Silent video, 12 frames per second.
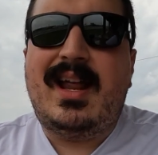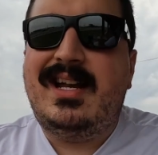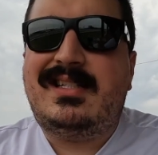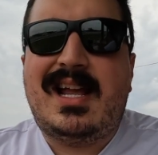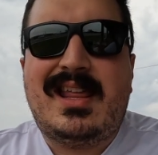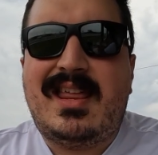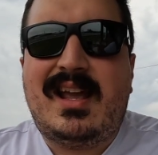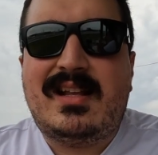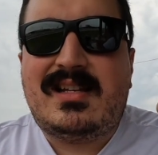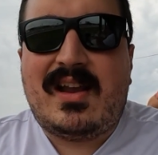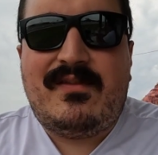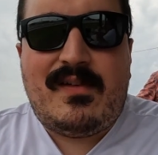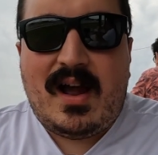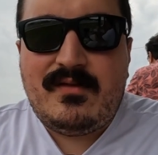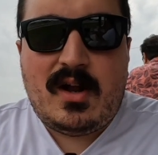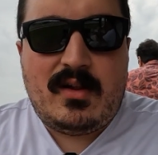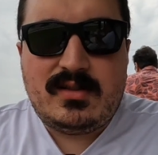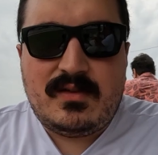And I think it's like
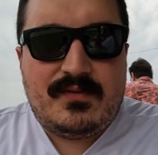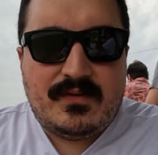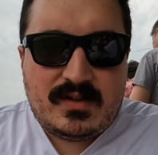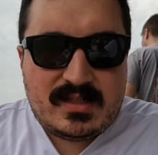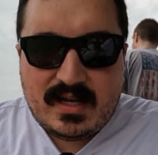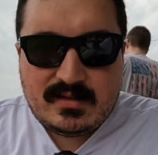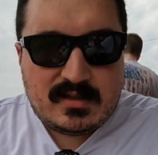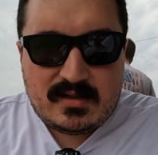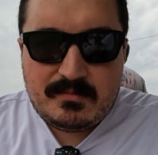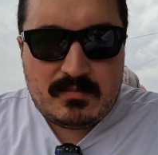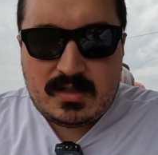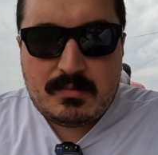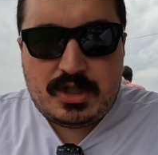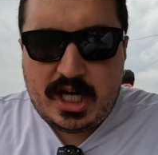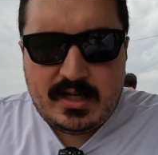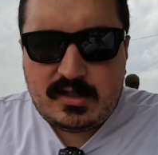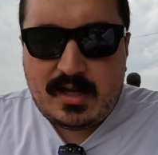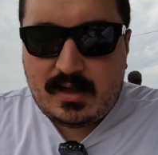$5.50 or some
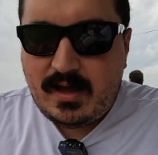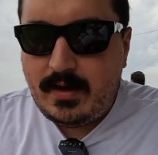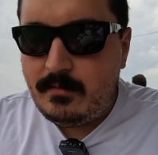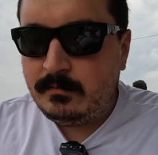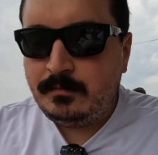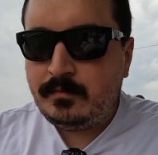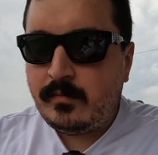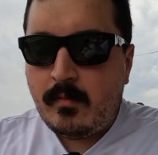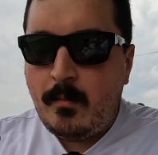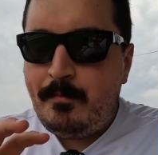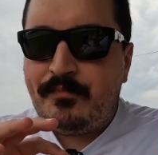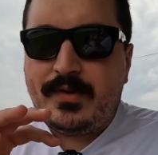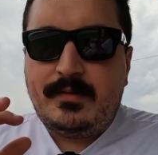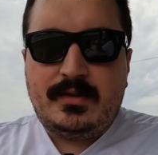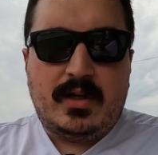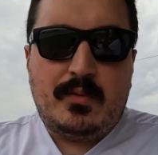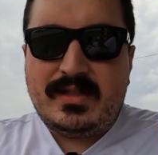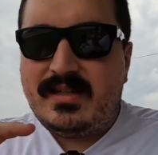change like that. So
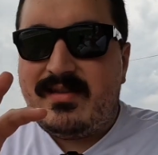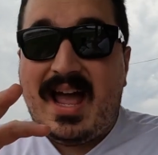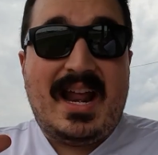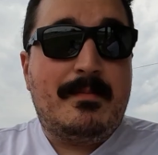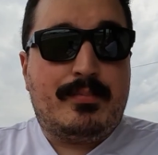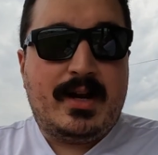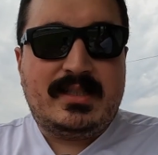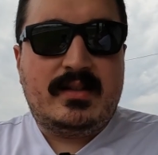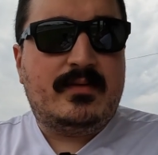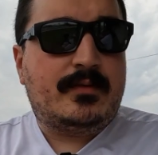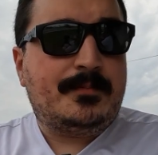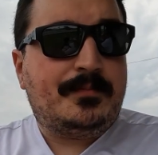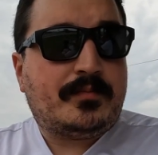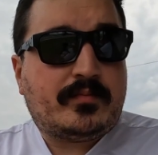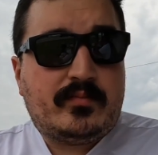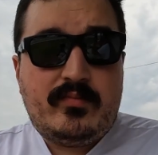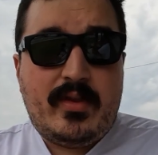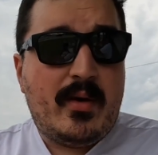it wasn't that impressive.
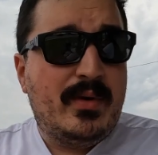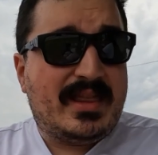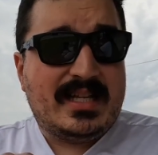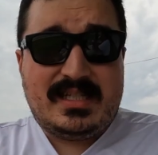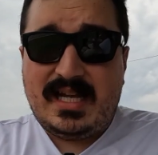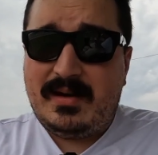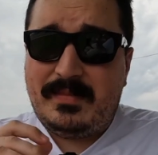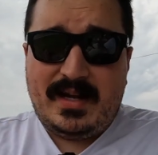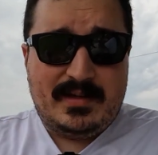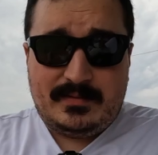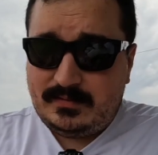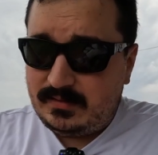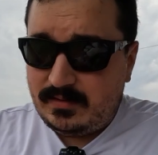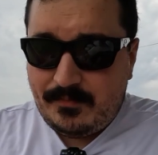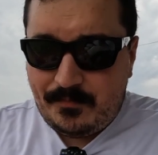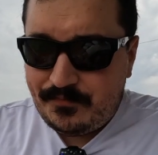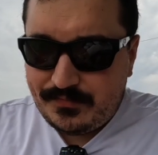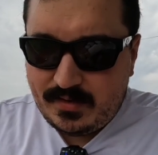With that said, man,
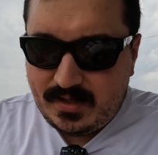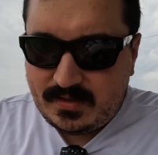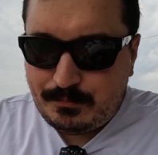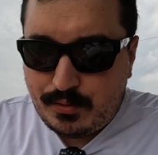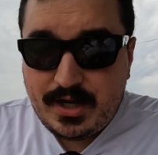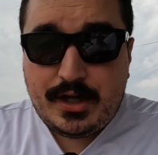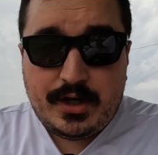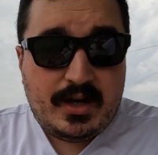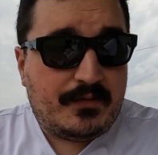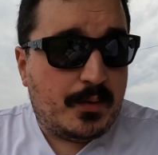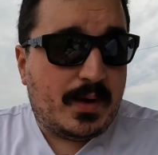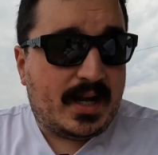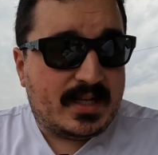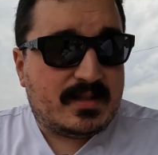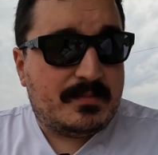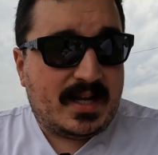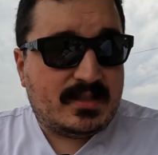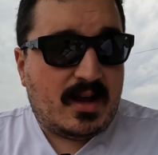it's pretty good if you want to get
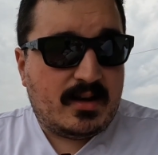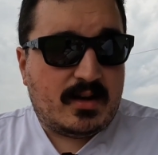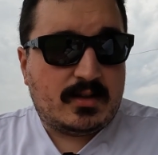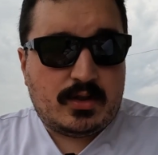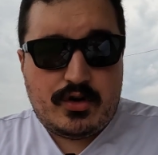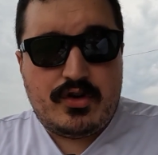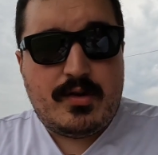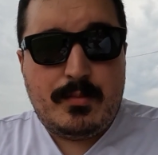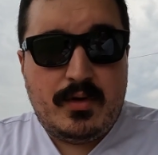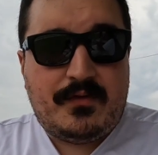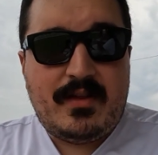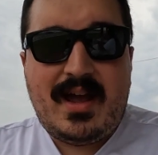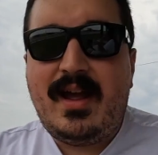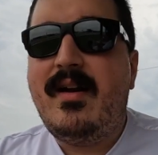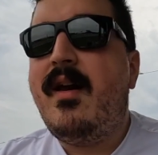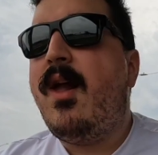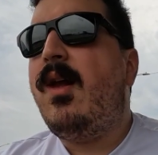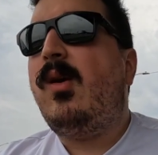some nice hot dogs or you're in the mood for that.
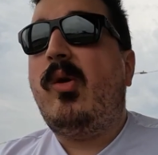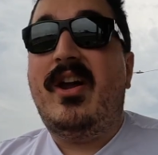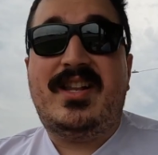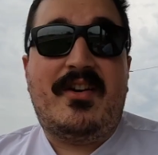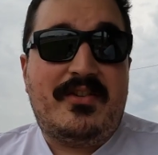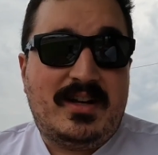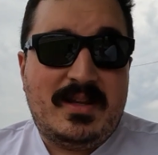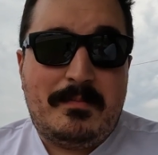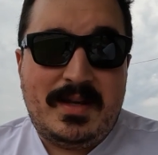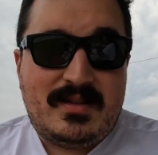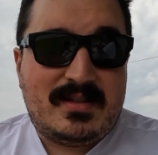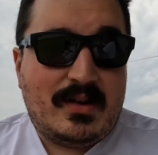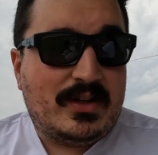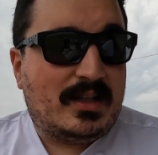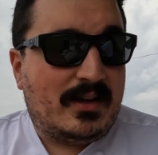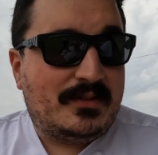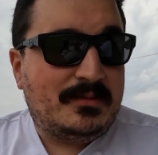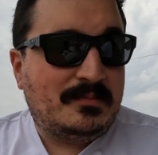It definitely beats
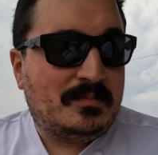7-Eleven.